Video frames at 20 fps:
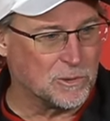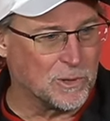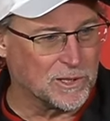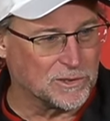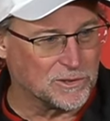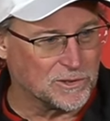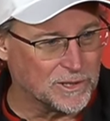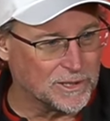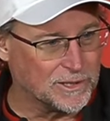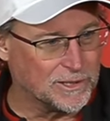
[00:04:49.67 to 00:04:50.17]

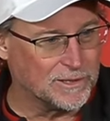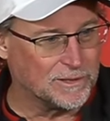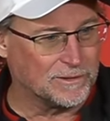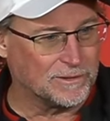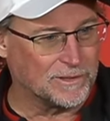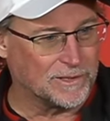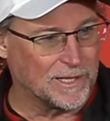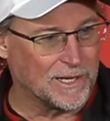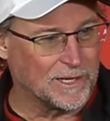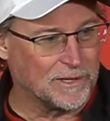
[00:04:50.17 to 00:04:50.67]
USC
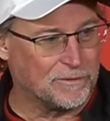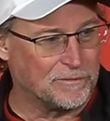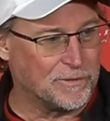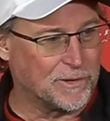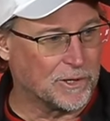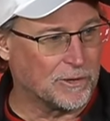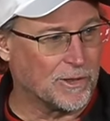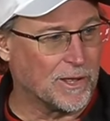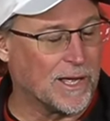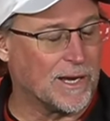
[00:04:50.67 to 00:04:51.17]
and had to
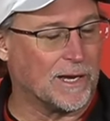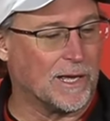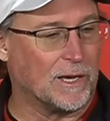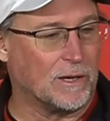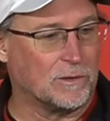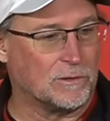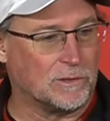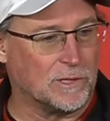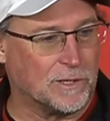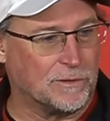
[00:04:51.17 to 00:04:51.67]
figure that
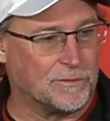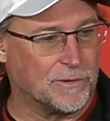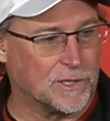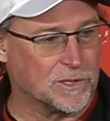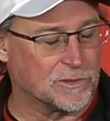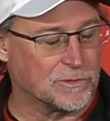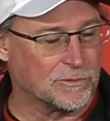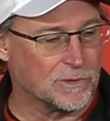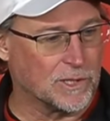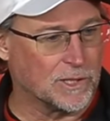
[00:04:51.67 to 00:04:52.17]
out
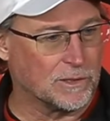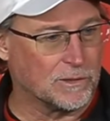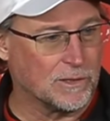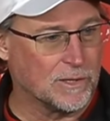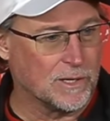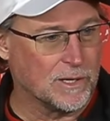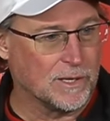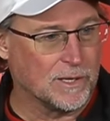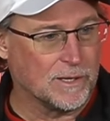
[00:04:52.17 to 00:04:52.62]
defensively.